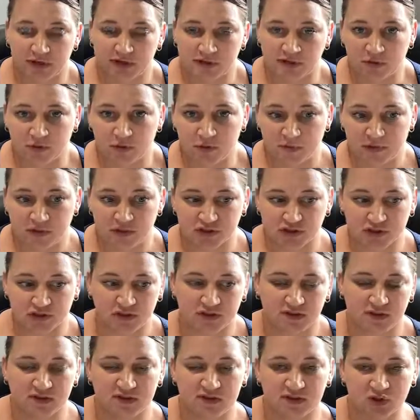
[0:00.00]
So you want to make sure that
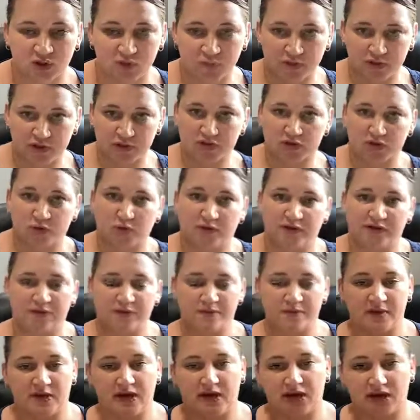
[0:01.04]
the slopage away from
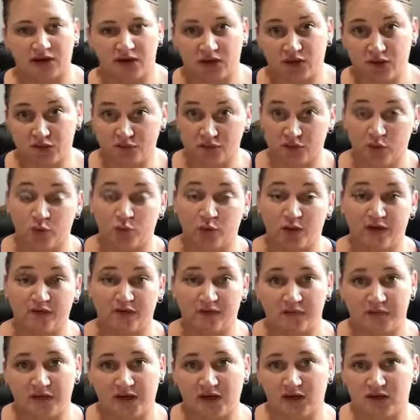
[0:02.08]
the house goes away
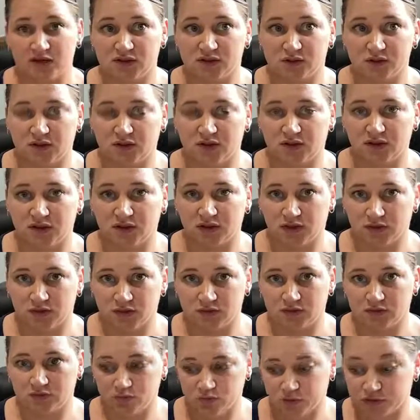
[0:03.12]
from the house
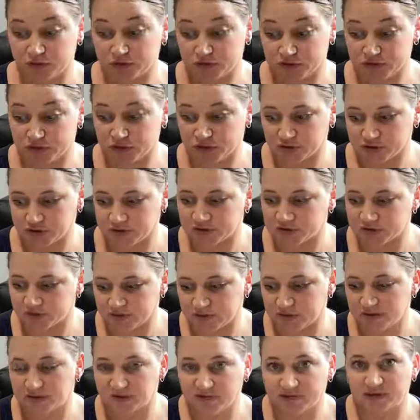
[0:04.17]
with your dirt that's
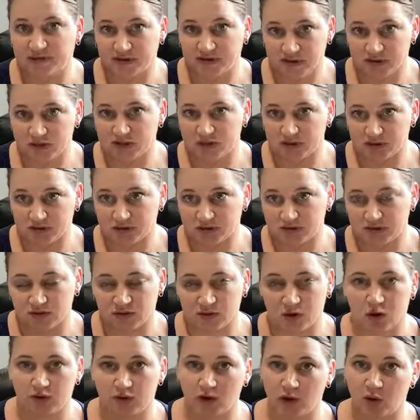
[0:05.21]
around the foundation. So
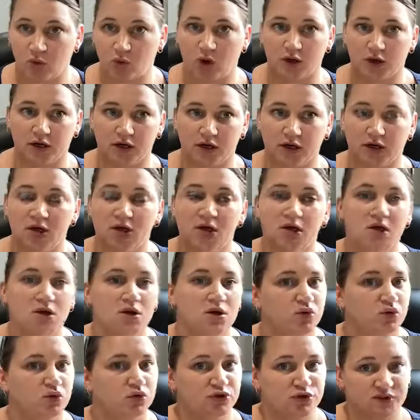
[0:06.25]
all that water
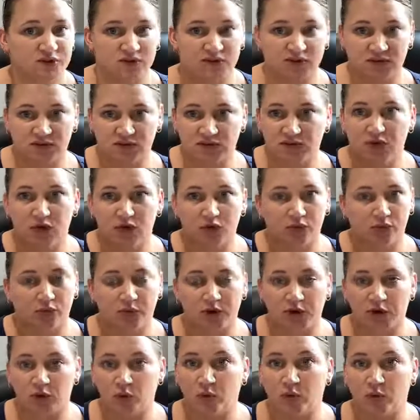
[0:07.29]
will just
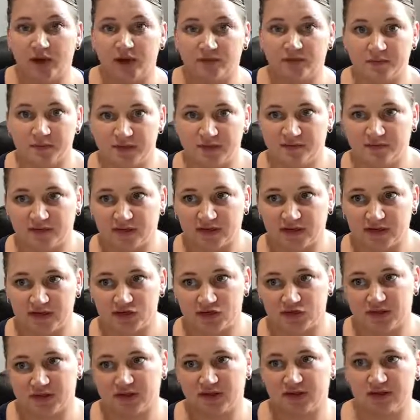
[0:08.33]
run away from the
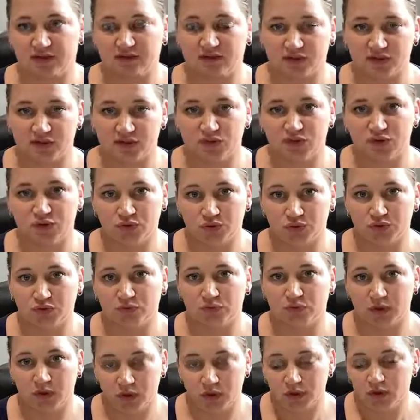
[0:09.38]
foundation instead of
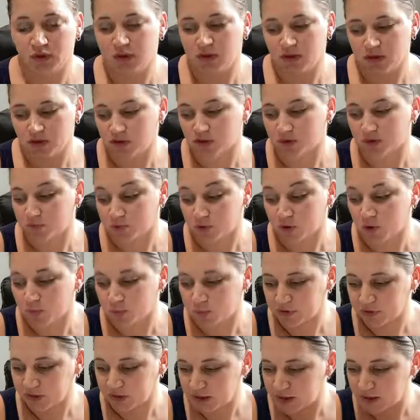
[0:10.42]
into your
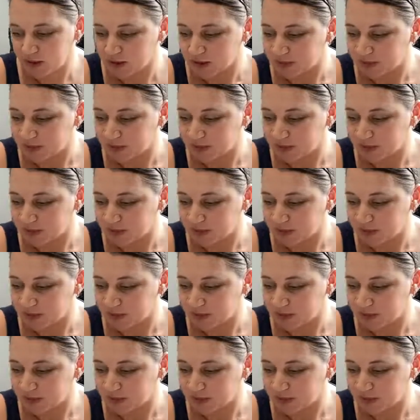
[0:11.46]
property.